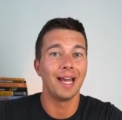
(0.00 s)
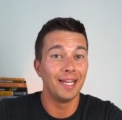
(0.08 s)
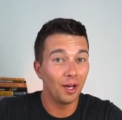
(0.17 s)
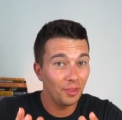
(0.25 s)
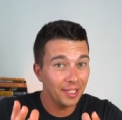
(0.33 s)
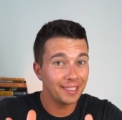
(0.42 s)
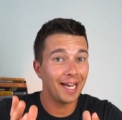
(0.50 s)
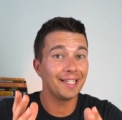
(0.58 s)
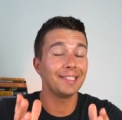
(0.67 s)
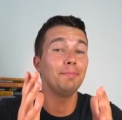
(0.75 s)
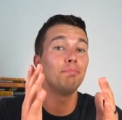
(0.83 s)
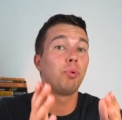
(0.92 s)
Now this has
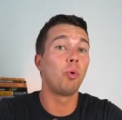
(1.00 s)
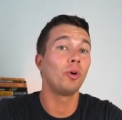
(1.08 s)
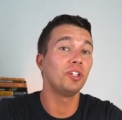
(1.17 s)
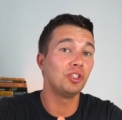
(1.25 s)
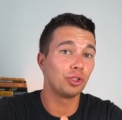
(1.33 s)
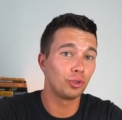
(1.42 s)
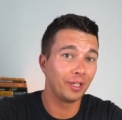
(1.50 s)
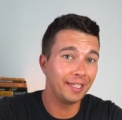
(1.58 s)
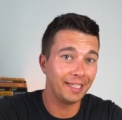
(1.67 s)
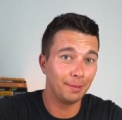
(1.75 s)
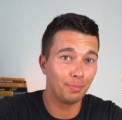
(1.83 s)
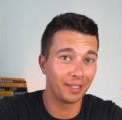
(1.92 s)
important
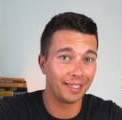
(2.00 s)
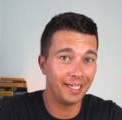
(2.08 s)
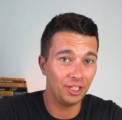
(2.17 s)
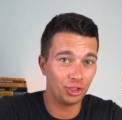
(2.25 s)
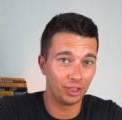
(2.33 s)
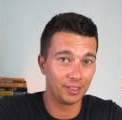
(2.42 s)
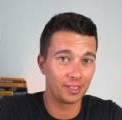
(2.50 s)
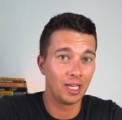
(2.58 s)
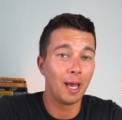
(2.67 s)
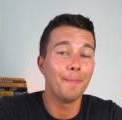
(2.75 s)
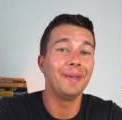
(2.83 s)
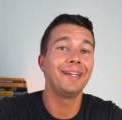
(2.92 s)
training implications
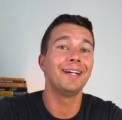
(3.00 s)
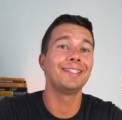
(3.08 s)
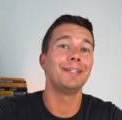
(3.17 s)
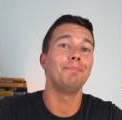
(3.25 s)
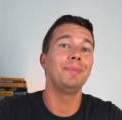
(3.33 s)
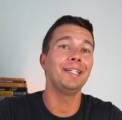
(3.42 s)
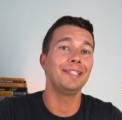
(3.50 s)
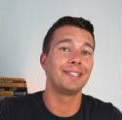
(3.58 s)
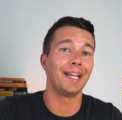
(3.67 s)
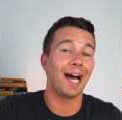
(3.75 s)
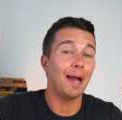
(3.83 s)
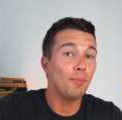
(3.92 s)
because it means
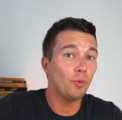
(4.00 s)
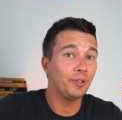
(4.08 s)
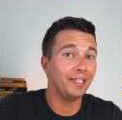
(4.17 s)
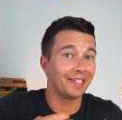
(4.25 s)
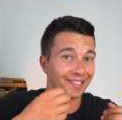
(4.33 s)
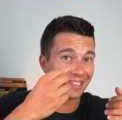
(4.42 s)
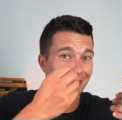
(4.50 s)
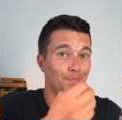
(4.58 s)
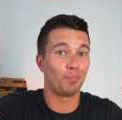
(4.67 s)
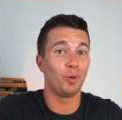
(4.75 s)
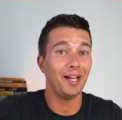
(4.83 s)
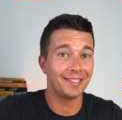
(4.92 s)
that I'm only
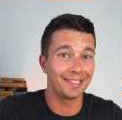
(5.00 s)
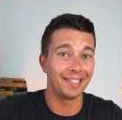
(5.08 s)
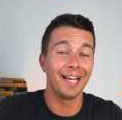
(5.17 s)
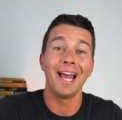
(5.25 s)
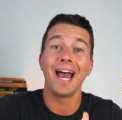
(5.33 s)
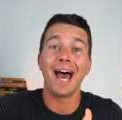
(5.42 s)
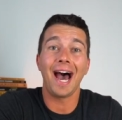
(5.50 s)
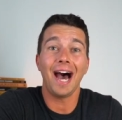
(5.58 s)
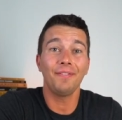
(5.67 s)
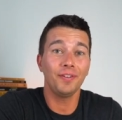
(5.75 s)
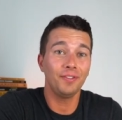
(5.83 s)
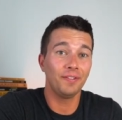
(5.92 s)
expressing
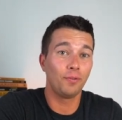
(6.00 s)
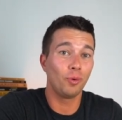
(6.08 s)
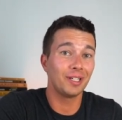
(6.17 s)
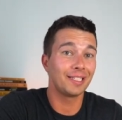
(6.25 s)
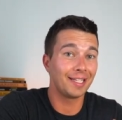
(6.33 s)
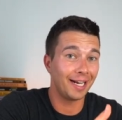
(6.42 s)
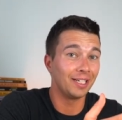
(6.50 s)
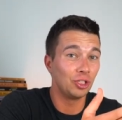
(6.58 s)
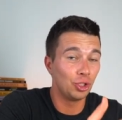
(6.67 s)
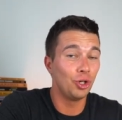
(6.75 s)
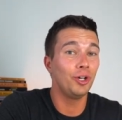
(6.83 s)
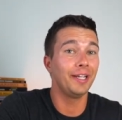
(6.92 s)
half of the force that I
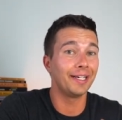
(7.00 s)
could